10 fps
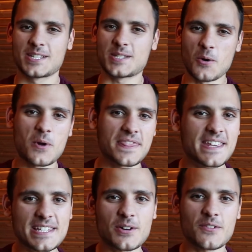So with
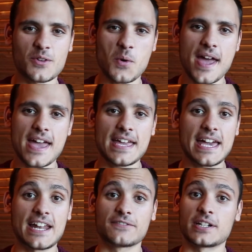this out of the way,
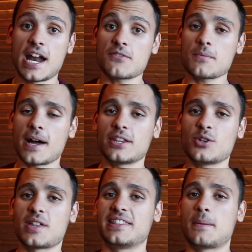and after I remind
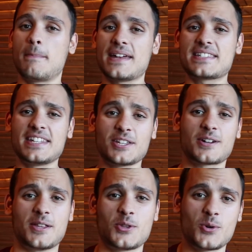you that the best thing you
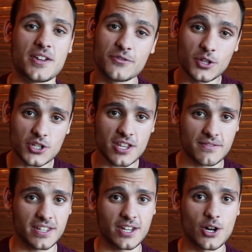can do if you enjoy the
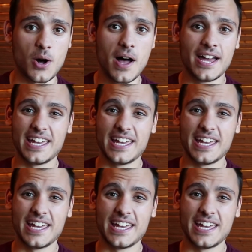video